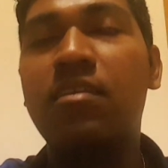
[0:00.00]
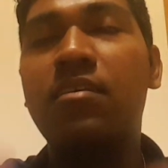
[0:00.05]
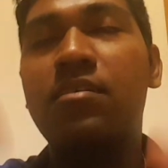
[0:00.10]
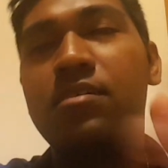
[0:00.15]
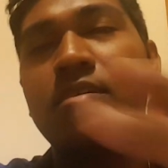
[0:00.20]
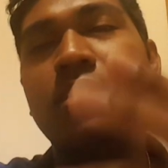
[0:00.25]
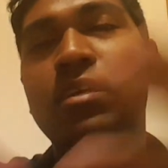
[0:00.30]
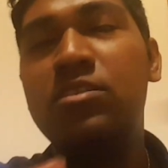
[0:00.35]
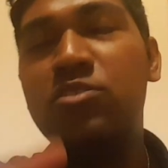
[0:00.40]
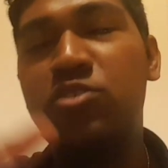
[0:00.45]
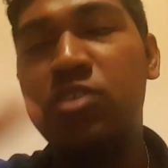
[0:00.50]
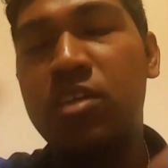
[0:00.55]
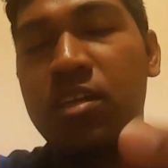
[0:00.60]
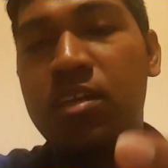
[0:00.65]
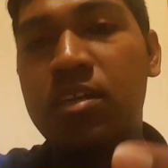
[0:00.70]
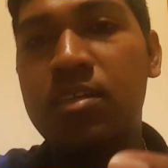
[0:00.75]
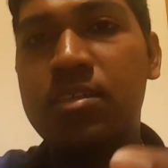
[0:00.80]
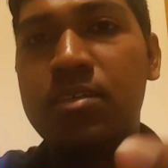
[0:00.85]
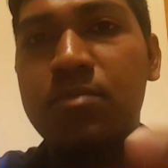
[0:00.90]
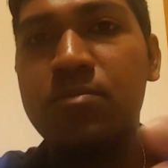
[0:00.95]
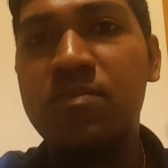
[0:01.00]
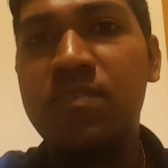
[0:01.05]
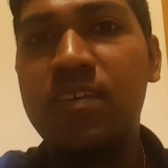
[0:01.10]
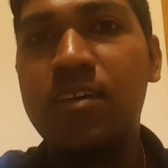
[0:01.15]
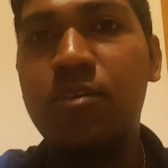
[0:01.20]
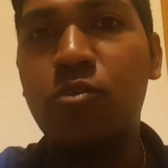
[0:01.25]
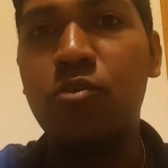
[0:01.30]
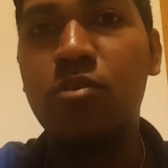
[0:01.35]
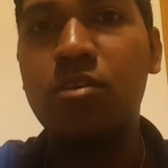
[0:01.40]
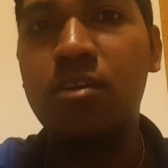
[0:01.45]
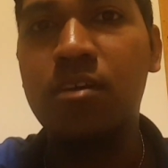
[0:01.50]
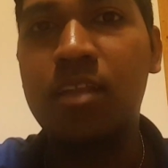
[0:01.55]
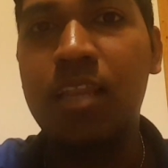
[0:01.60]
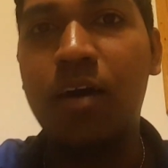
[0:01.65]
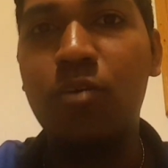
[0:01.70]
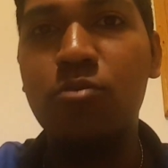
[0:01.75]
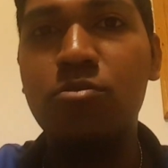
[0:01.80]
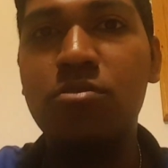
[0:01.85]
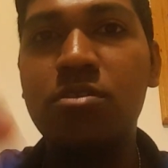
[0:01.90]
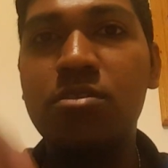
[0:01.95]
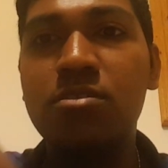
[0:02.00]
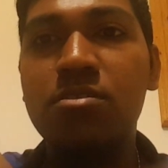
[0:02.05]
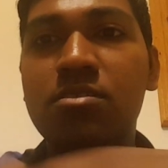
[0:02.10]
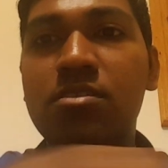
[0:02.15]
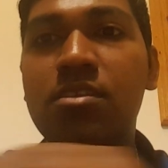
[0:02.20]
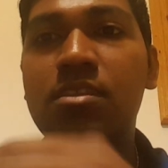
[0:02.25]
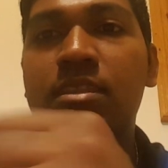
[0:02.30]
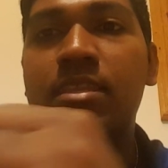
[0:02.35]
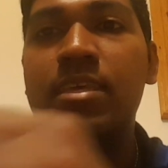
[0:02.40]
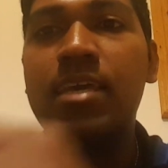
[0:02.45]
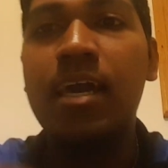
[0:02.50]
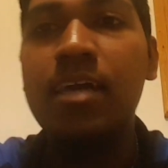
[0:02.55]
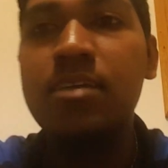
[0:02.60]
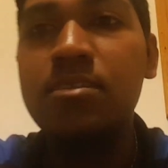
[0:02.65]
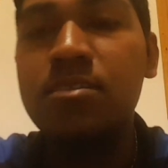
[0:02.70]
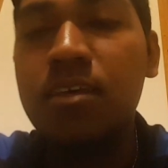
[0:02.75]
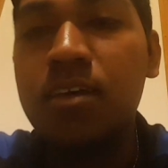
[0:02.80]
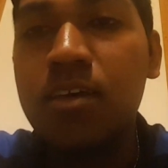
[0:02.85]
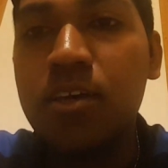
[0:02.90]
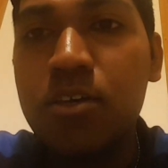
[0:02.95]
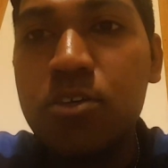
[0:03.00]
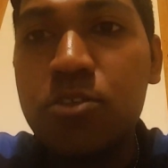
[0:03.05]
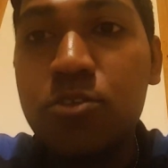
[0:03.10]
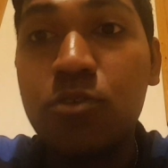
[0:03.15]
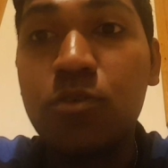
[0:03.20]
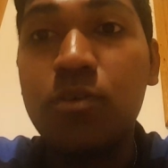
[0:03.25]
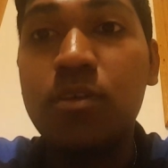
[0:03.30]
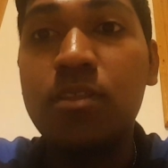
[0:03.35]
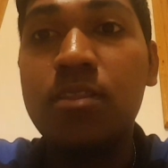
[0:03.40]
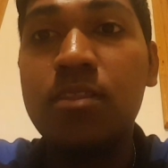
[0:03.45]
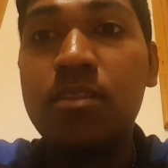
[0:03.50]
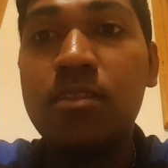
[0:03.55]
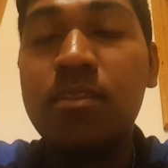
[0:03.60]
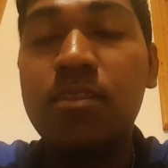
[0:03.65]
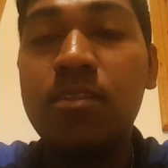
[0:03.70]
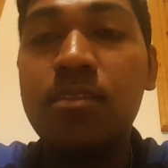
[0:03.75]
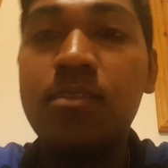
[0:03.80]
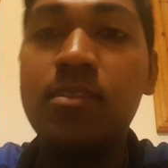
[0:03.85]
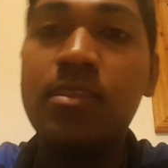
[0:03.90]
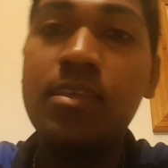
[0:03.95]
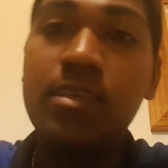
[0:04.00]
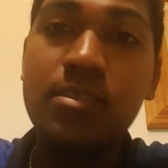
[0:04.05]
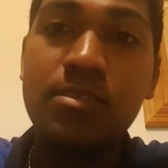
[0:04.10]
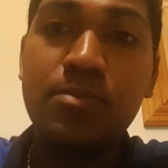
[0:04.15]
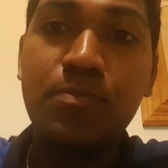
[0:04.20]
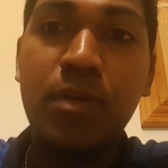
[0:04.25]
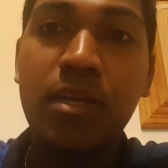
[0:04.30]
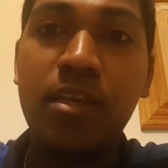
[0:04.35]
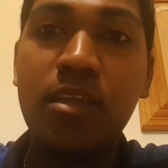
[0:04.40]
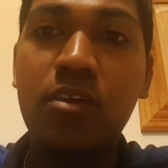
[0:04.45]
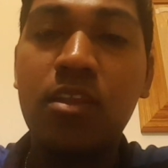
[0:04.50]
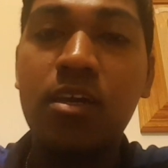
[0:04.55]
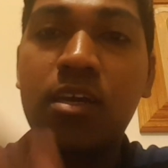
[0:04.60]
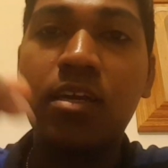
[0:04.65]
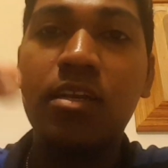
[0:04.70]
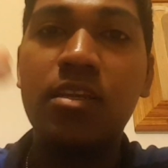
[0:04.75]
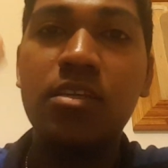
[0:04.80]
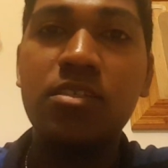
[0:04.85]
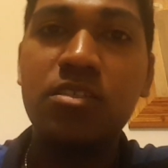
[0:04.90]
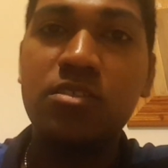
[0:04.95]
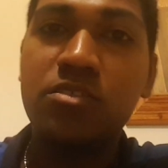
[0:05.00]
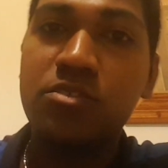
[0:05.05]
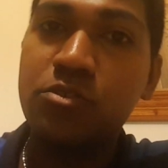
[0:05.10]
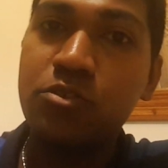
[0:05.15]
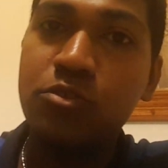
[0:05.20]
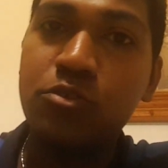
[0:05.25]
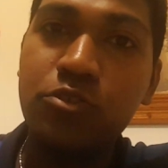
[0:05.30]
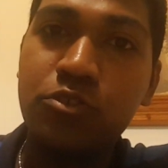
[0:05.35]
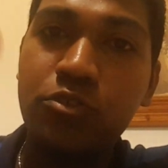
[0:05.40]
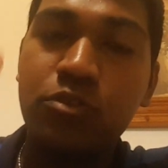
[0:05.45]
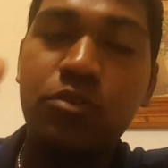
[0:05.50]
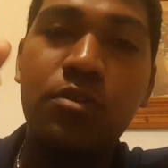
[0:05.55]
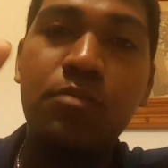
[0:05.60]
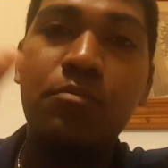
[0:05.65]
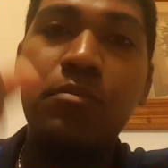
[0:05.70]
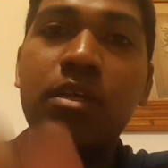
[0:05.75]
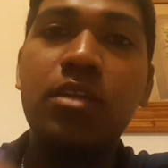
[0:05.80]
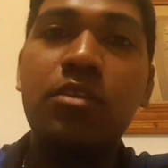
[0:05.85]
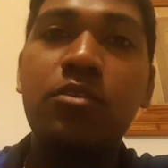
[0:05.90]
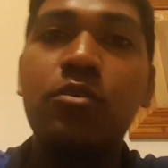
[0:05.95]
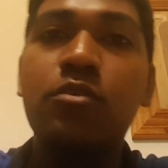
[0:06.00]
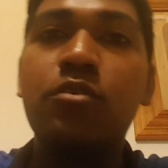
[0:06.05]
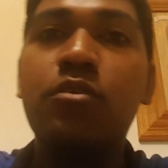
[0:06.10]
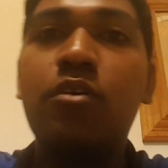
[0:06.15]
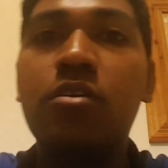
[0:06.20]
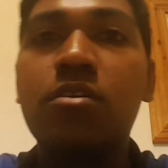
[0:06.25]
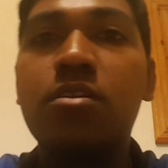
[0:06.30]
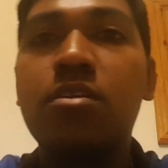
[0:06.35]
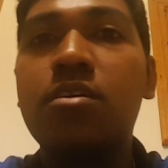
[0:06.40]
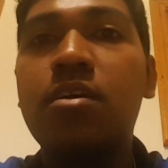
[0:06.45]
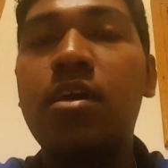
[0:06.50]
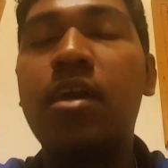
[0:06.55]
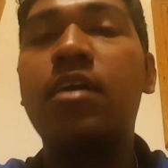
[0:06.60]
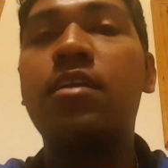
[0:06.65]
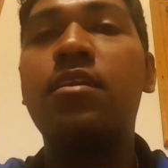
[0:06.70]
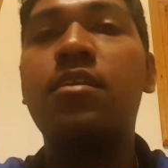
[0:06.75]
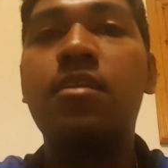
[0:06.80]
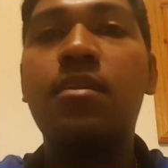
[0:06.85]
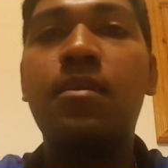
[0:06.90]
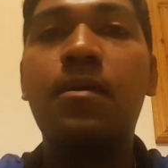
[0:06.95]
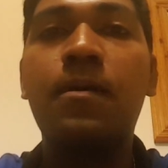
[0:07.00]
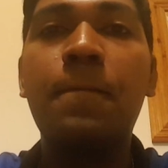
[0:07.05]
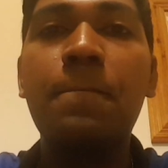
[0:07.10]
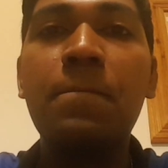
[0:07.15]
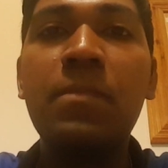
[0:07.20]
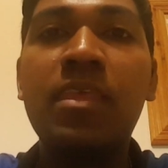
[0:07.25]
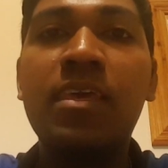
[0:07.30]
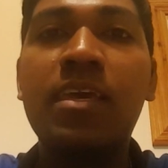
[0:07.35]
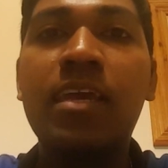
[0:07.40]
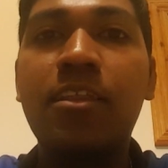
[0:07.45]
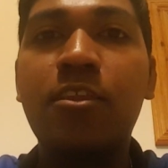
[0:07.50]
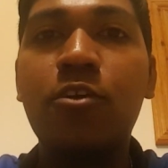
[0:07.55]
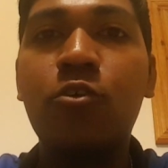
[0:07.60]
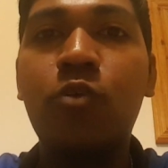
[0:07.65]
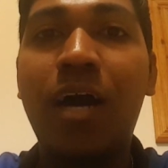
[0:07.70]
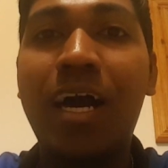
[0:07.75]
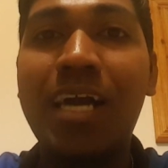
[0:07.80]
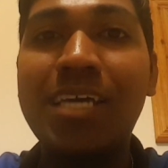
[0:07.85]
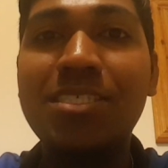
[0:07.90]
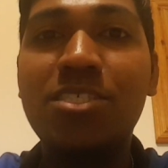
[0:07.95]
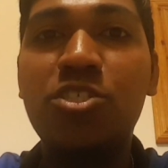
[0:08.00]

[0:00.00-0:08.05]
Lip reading: in general terms we call it clouds in the eyes. So in these particular conditions you should meet your doctor and get your eyes